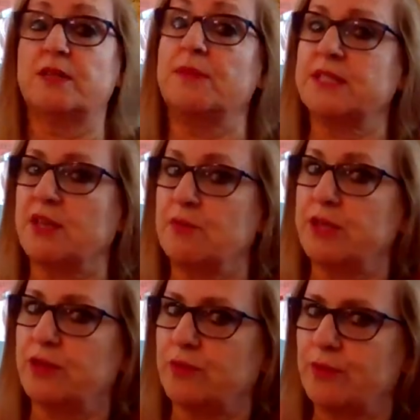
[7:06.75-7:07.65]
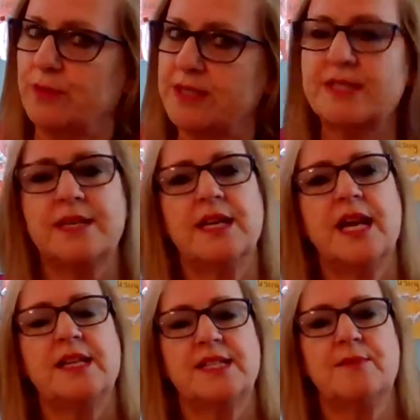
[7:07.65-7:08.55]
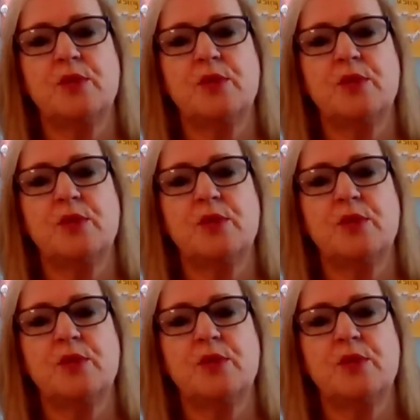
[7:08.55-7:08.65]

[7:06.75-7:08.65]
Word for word: Depends how big your room is. Some